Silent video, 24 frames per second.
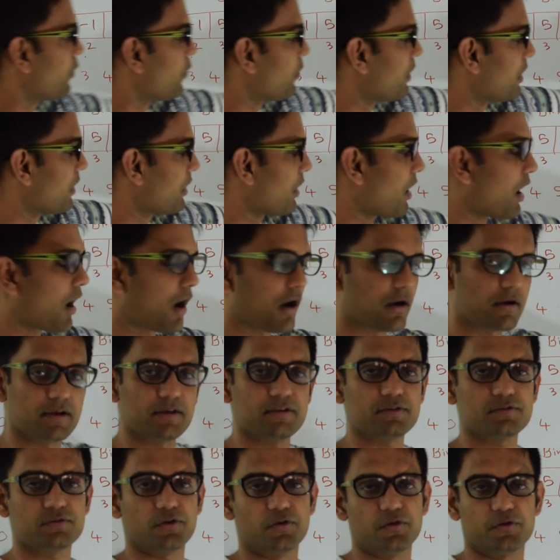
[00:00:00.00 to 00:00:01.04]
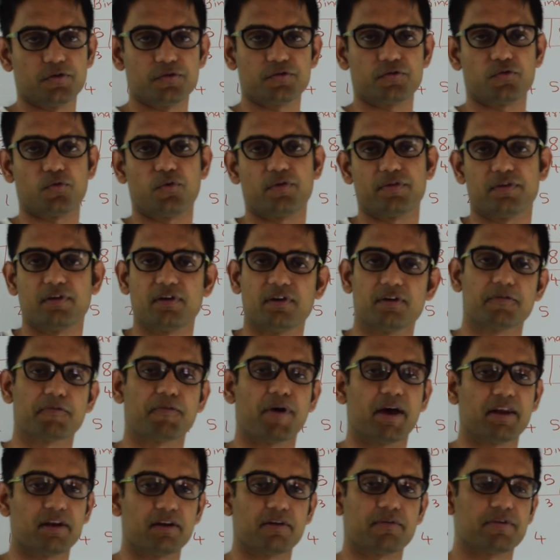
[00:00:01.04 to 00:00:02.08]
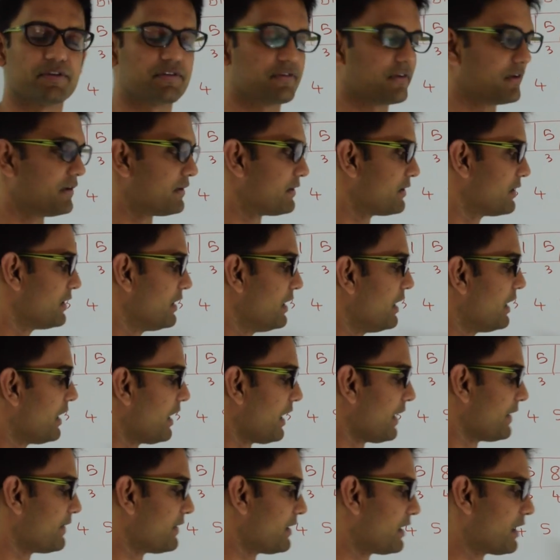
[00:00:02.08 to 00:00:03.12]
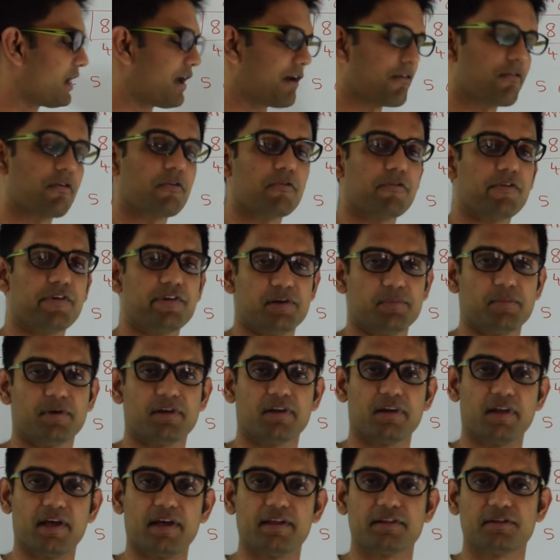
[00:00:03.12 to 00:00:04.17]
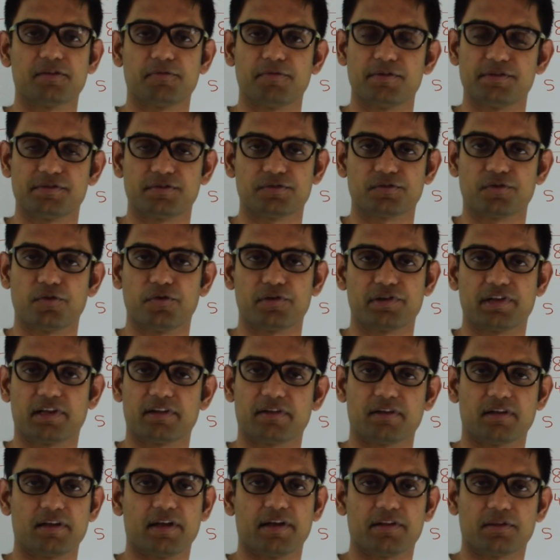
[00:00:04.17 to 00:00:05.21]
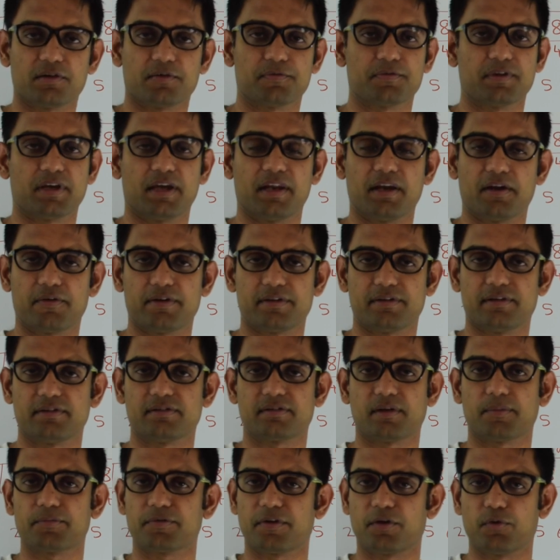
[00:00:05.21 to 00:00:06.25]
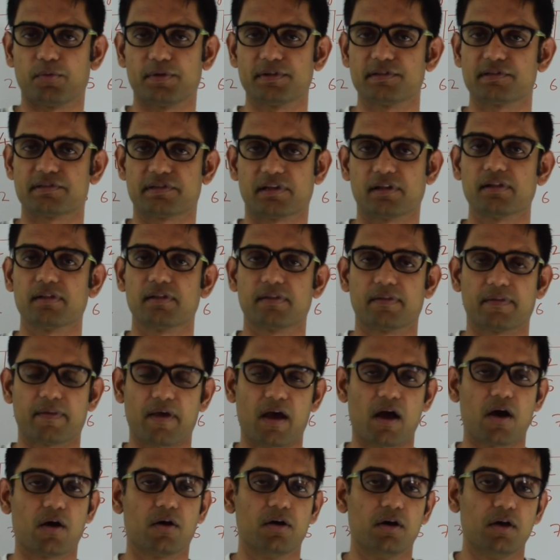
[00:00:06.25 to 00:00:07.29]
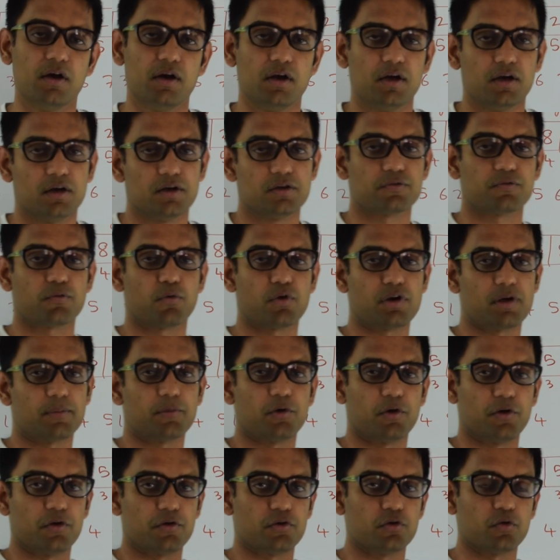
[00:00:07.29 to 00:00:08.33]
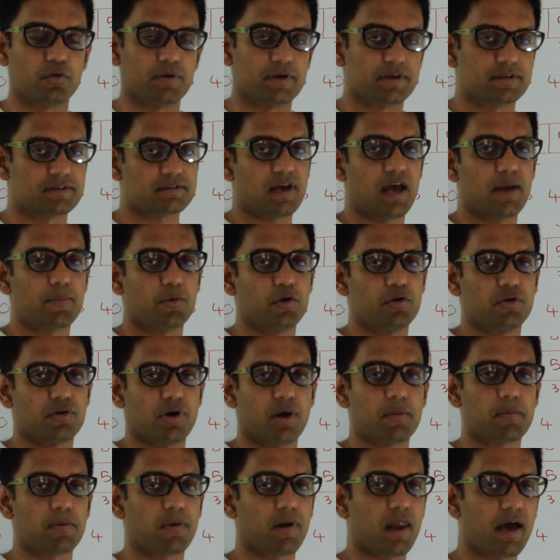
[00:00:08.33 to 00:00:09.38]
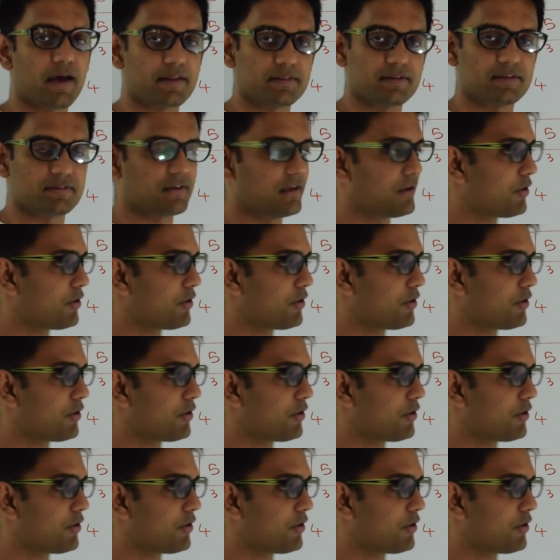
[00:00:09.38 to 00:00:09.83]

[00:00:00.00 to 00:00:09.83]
while r is going to store the final result. And then I have a variable length which is going to tell the length of the increasing subsequence till now. So what I'm going to do is I'm going to apply this